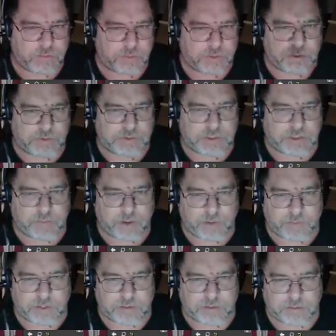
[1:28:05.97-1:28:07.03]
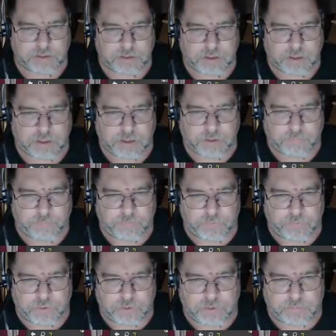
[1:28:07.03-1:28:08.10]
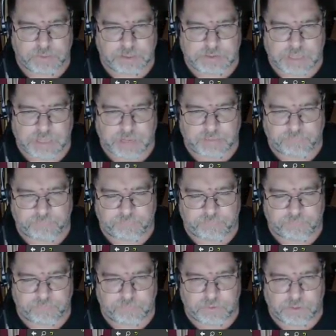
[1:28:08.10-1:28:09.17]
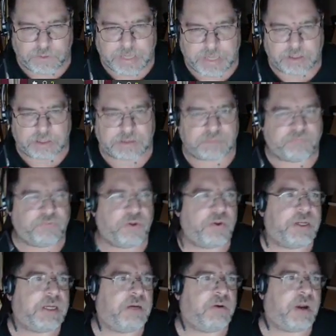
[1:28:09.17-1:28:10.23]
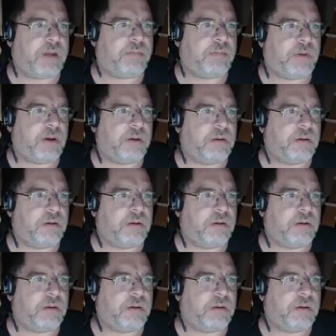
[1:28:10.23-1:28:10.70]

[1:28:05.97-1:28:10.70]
seriously, come on, man. You could be a zombie legless floating grandma.